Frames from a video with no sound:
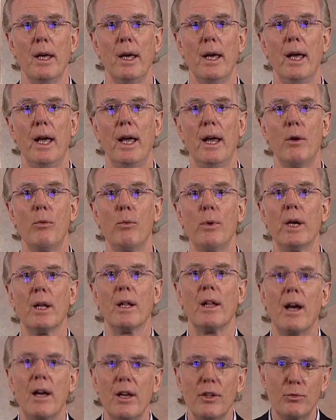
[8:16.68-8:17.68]
a
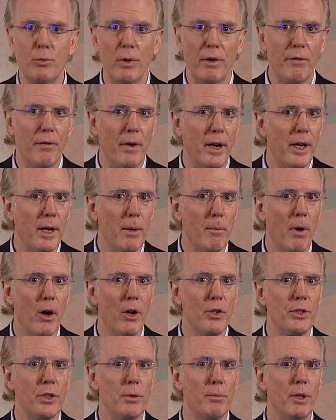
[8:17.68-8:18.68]
realized refining
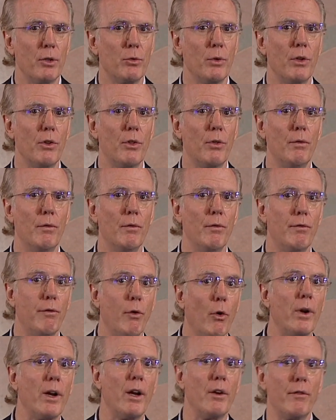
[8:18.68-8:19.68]
margin between
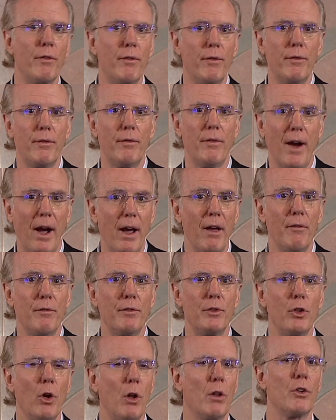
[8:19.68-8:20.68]
$4 and
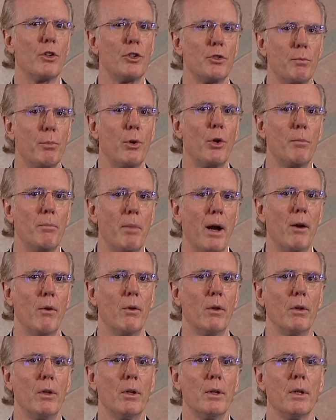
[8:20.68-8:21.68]
$5 per
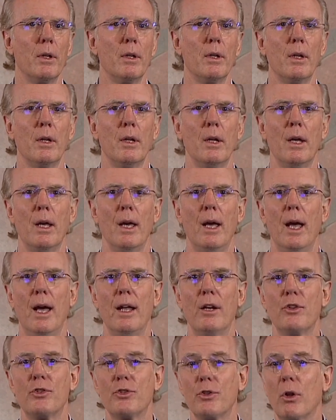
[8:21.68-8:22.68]
barrel, and
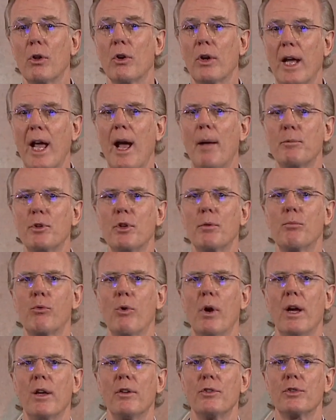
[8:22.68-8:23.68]
a solar capture
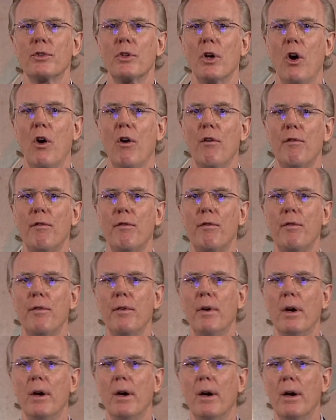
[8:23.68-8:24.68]
price of
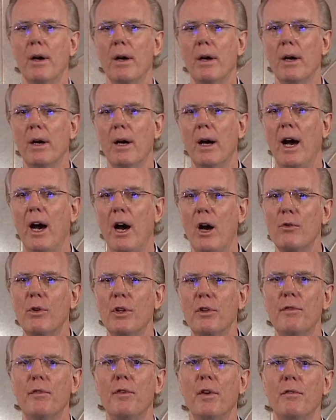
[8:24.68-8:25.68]

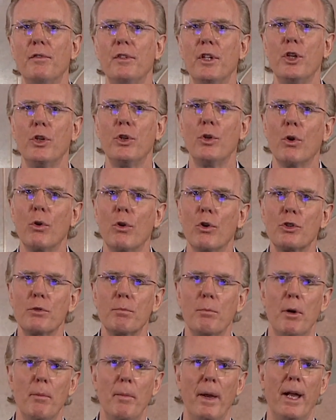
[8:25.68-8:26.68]
150 euros
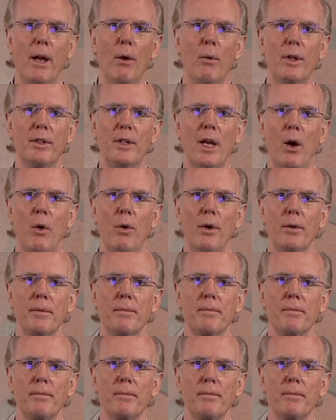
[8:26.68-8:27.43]
per megawatt hour.